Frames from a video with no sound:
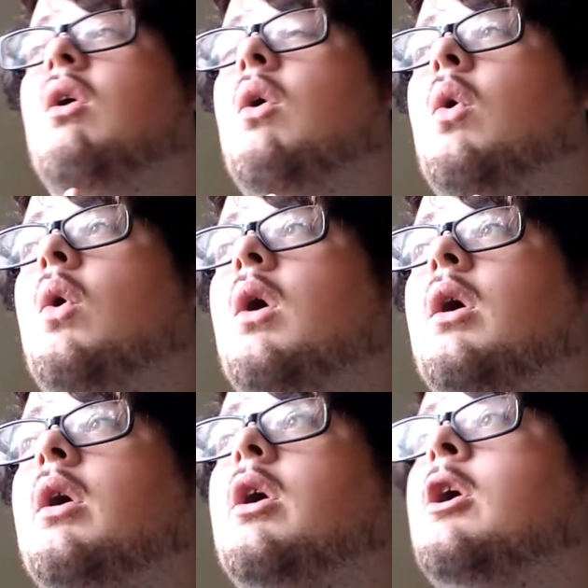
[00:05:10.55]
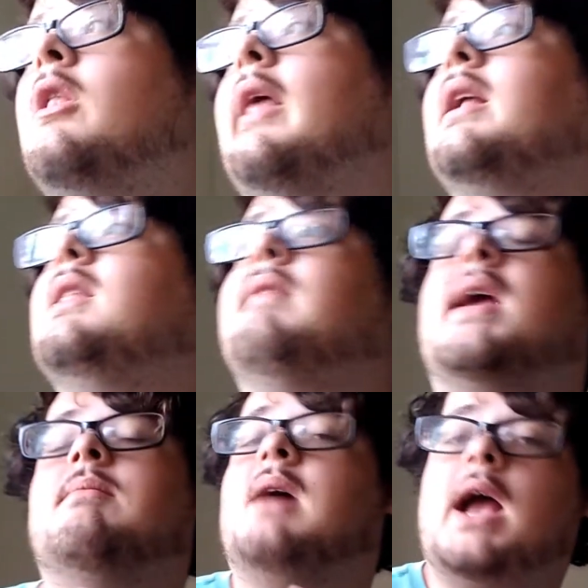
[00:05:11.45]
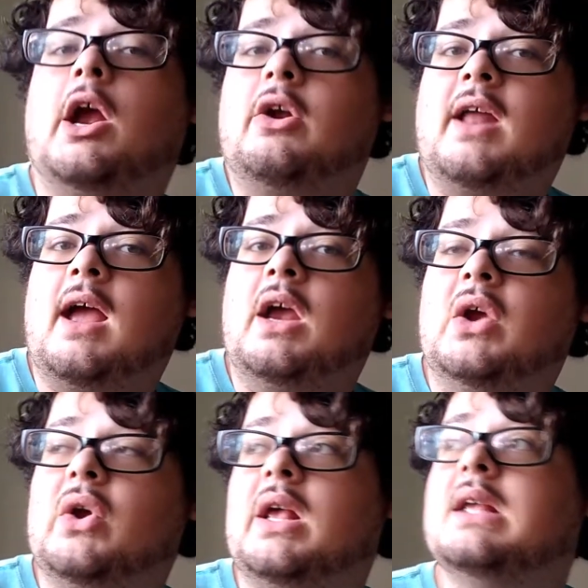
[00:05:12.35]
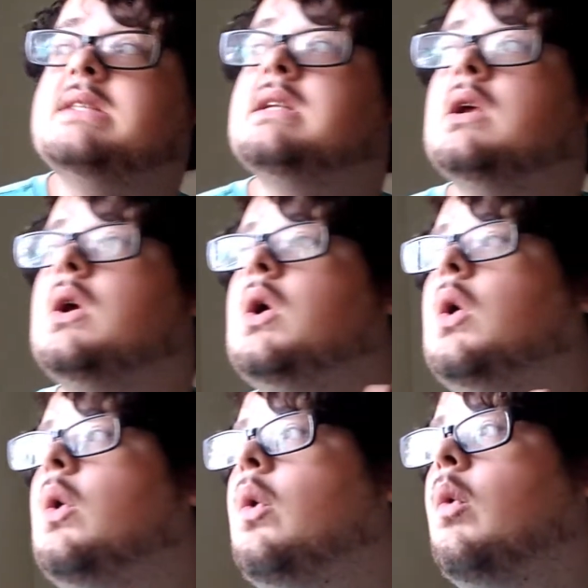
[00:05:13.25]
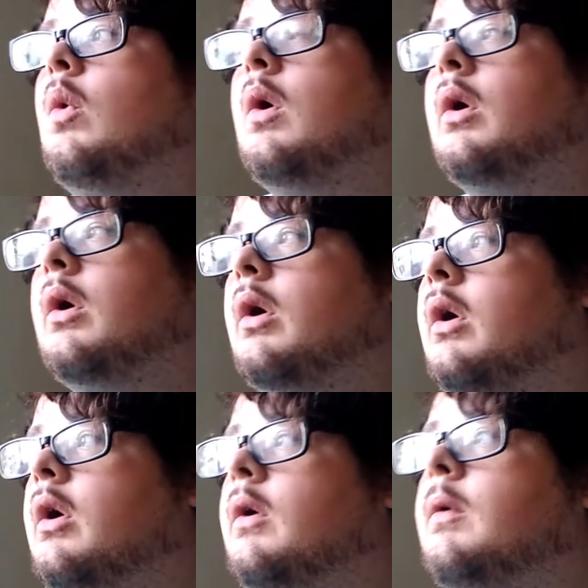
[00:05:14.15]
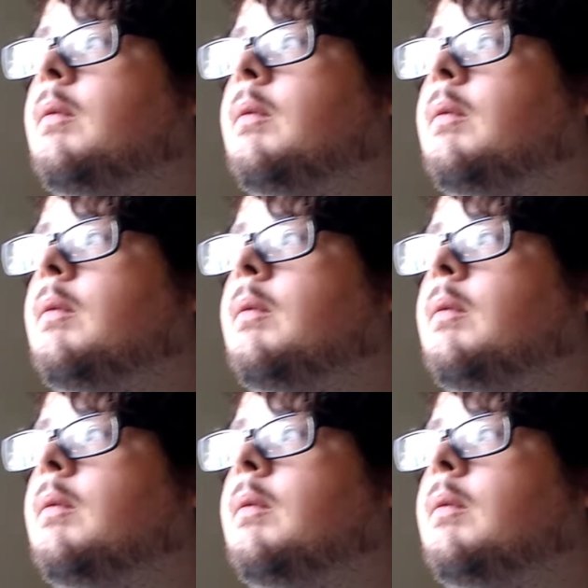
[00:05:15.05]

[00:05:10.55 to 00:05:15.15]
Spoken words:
or like The Vampire Diaries, or